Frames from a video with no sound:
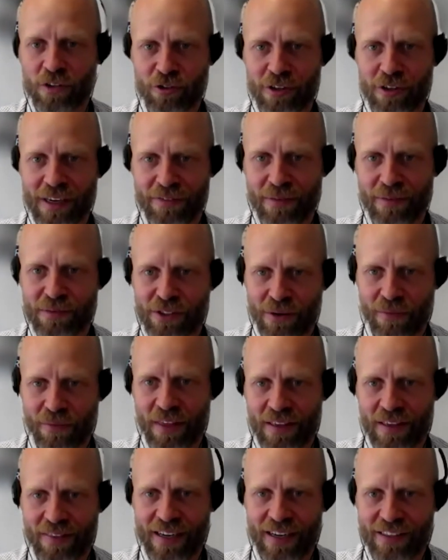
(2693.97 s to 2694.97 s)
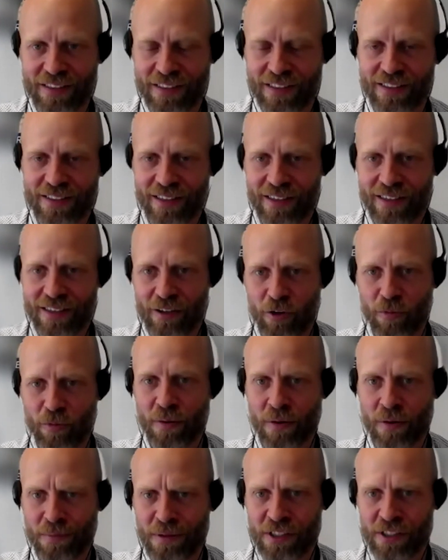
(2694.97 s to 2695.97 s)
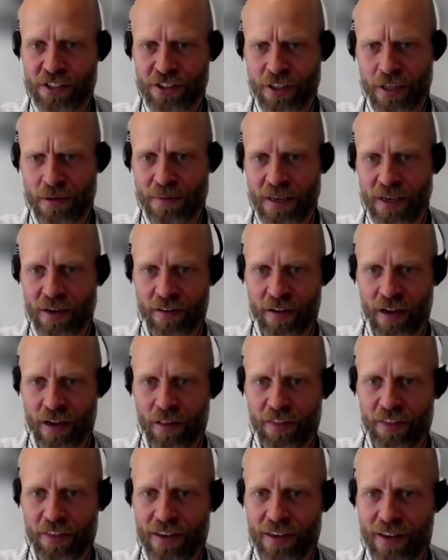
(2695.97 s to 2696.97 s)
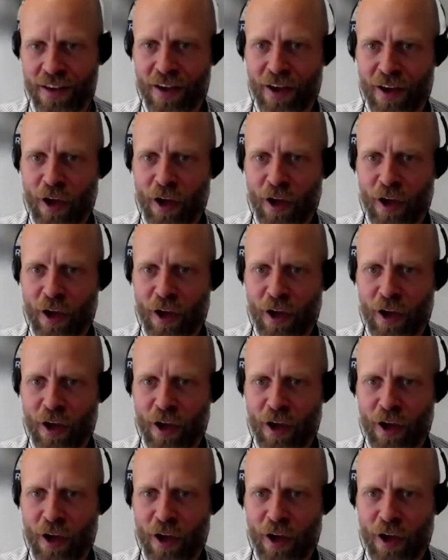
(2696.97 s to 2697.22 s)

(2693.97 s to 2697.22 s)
to give them something that is could potentially be unhealthy.